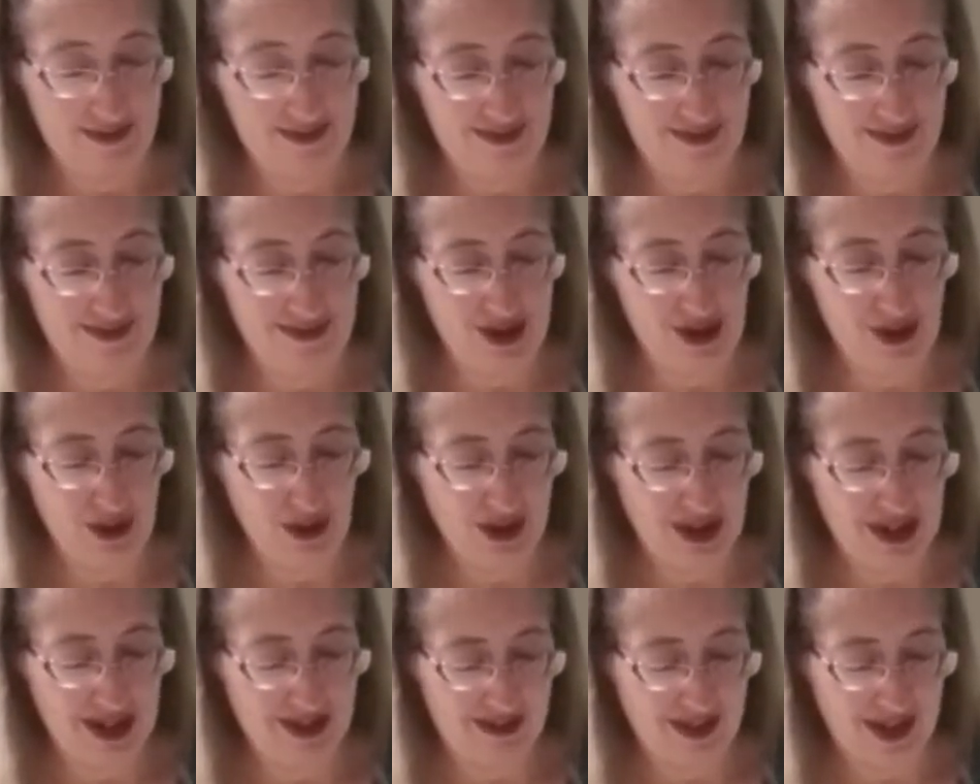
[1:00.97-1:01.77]
No
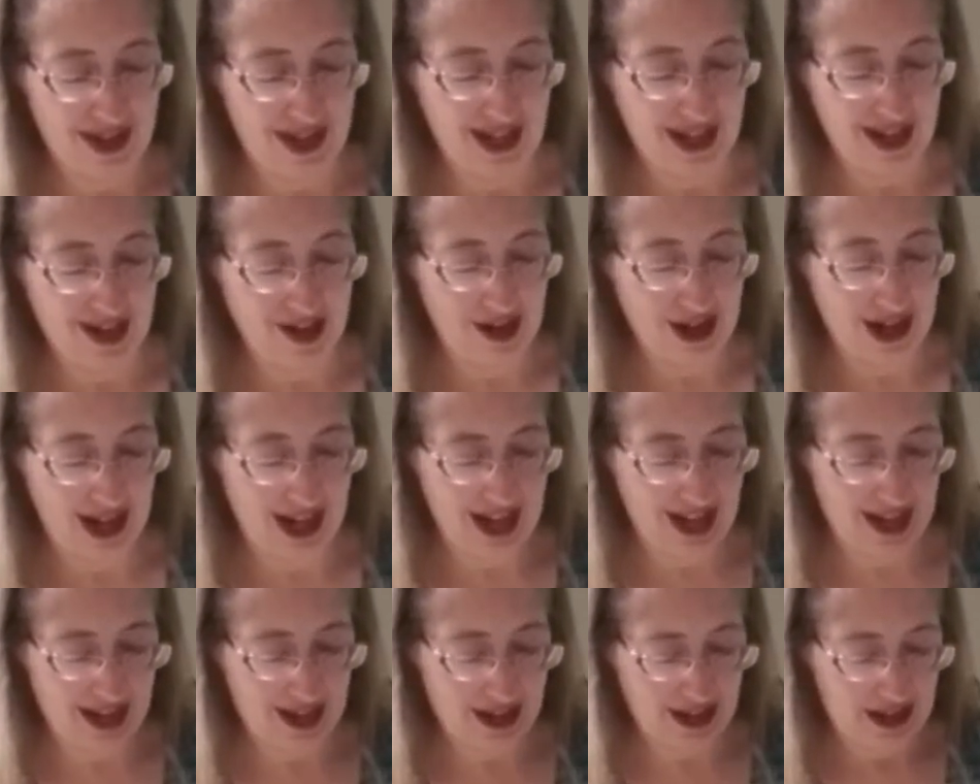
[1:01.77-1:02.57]
good if you get your
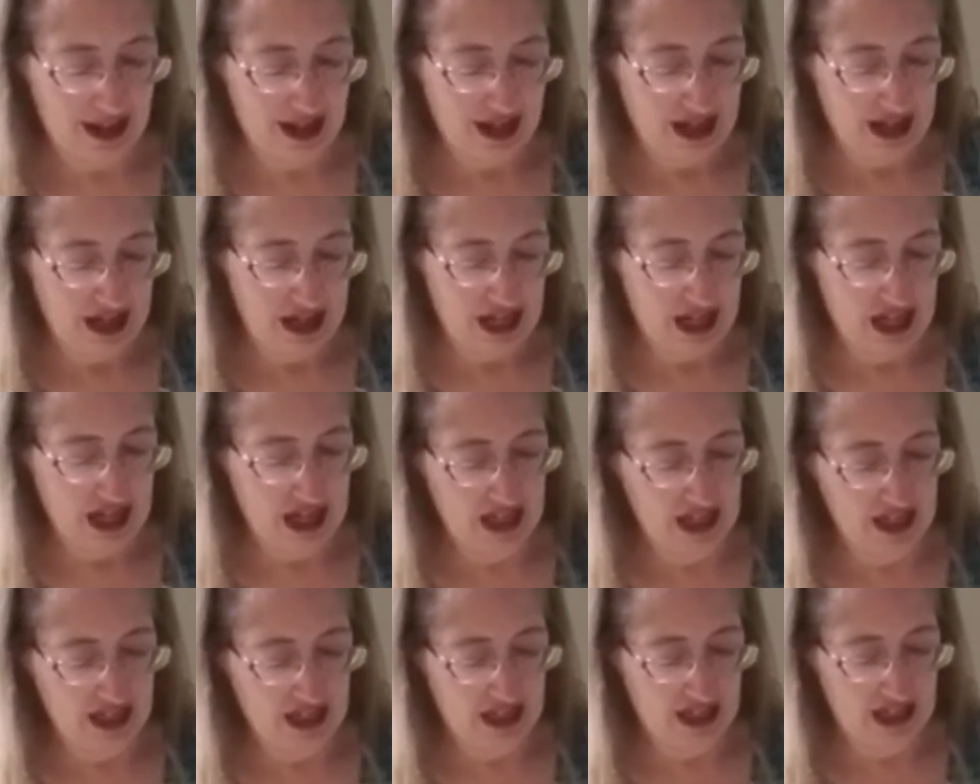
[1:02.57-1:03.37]
cake
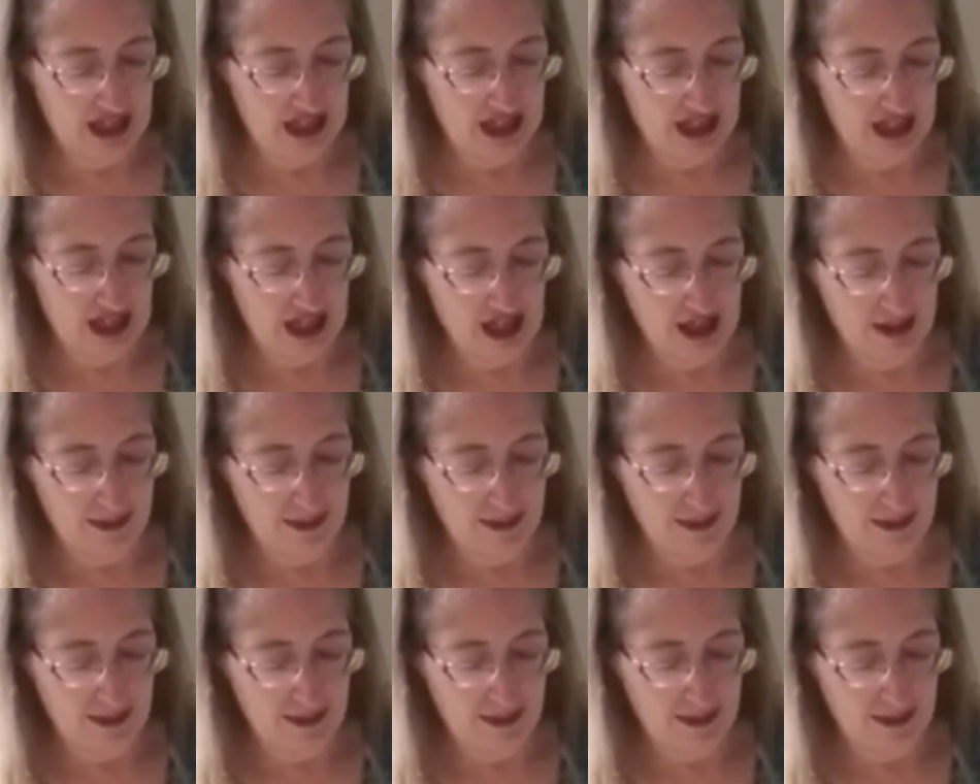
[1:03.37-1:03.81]
unstuck on the